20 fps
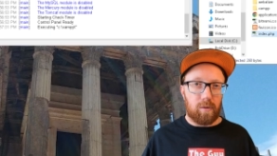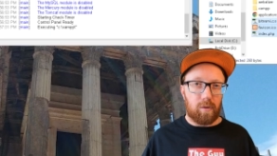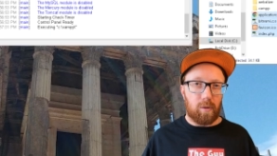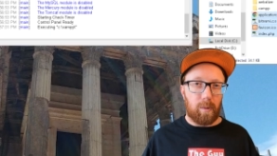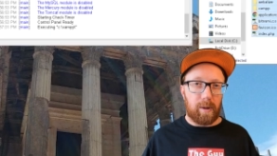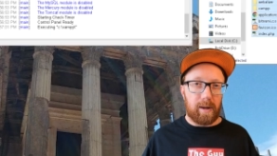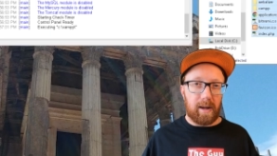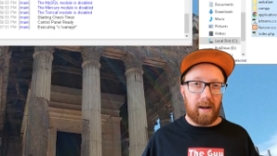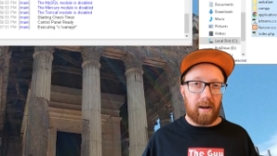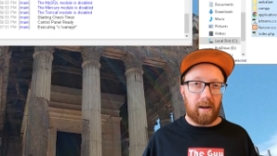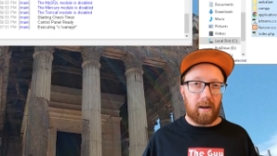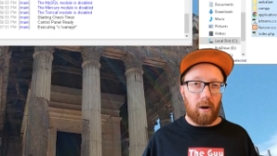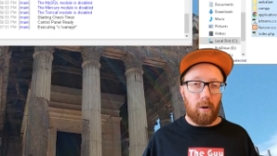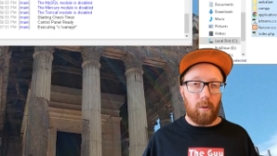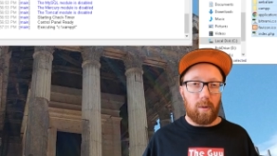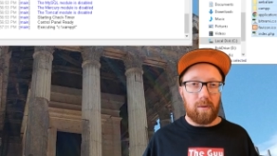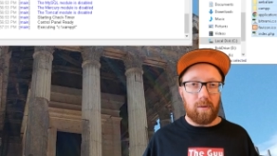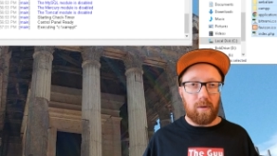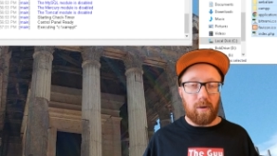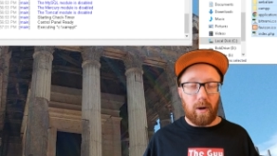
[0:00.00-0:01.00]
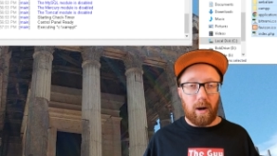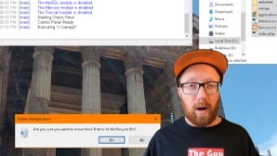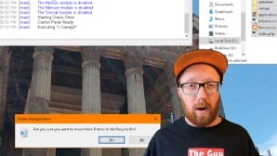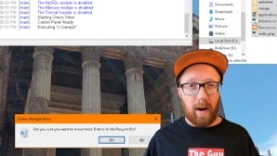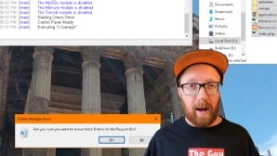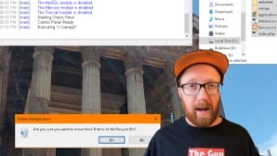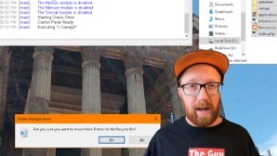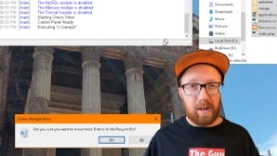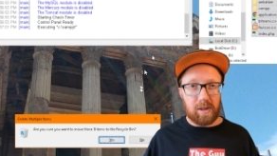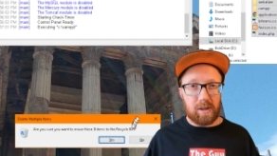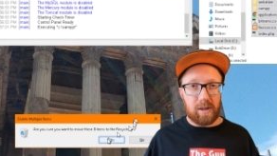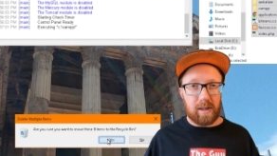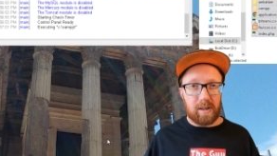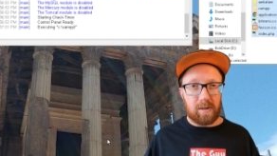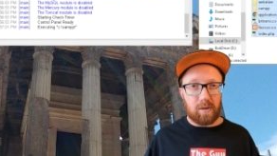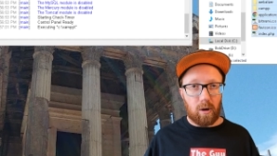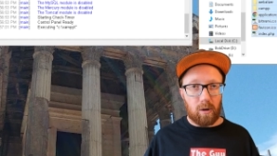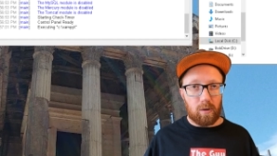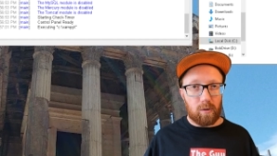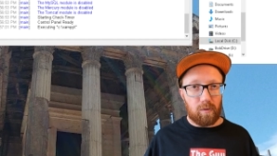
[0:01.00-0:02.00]
So we need to go into our
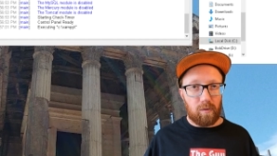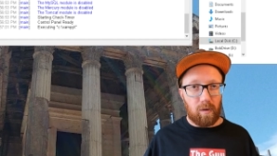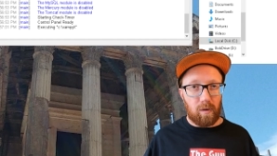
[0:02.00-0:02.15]
htdocs